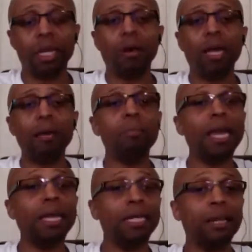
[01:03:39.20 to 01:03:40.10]
you know, it
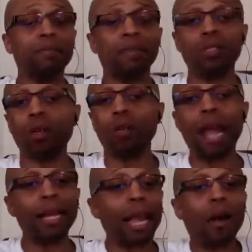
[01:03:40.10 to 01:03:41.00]
made a difference. So
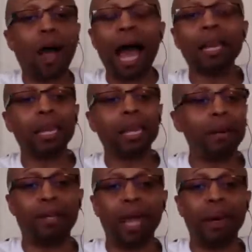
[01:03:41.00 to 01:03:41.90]
right now, I
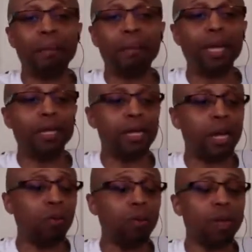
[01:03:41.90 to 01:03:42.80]
love it. I mean,
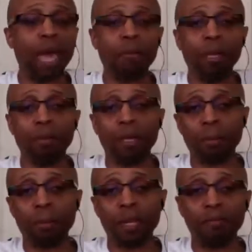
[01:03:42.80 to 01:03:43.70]
you know, when we have people
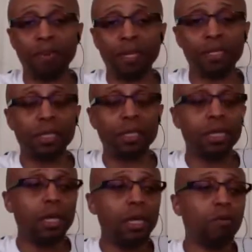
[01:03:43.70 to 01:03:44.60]
come in and
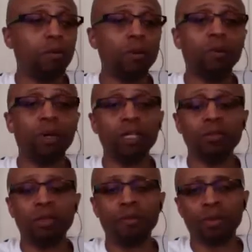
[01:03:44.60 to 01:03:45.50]
visit, when we
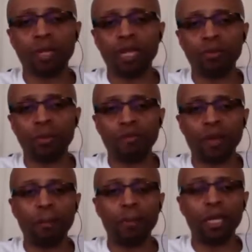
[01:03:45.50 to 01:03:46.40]
want to do different things with the
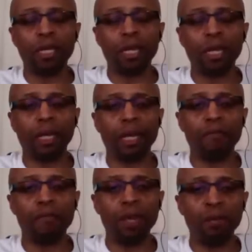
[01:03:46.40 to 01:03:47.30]
family,
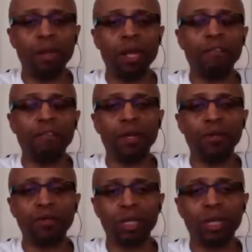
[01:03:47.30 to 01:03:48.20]
it really
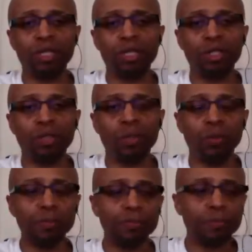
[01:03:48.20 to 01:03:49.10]
feels good
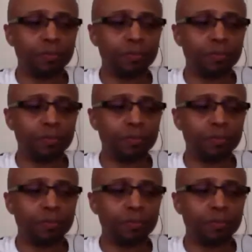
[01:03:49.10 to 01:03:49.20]
to,